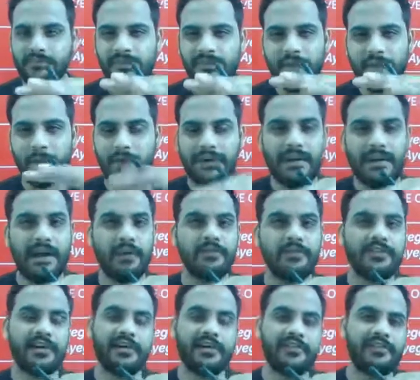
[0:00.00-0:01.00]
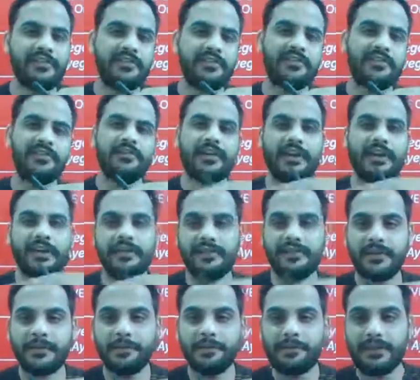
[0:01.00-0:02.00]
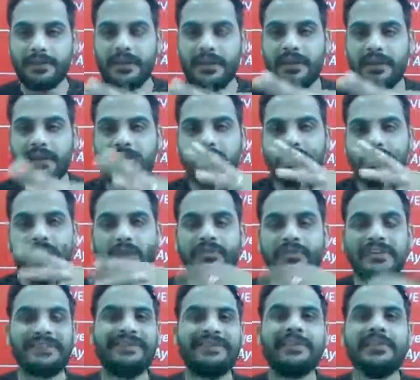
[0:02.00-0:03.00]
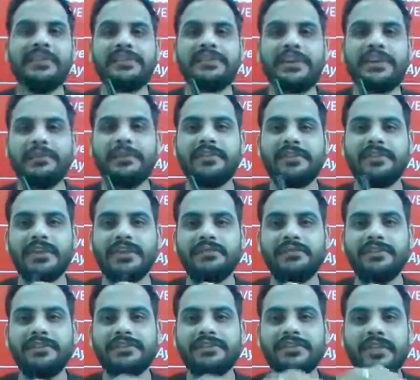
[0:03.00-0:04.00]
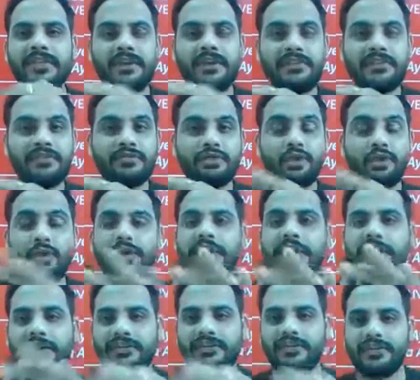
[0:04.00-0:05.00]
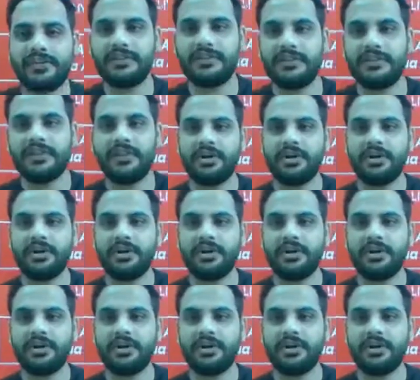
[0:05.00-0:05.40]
But now statistics is very easy. Now some of the chapters in which there is no deduction,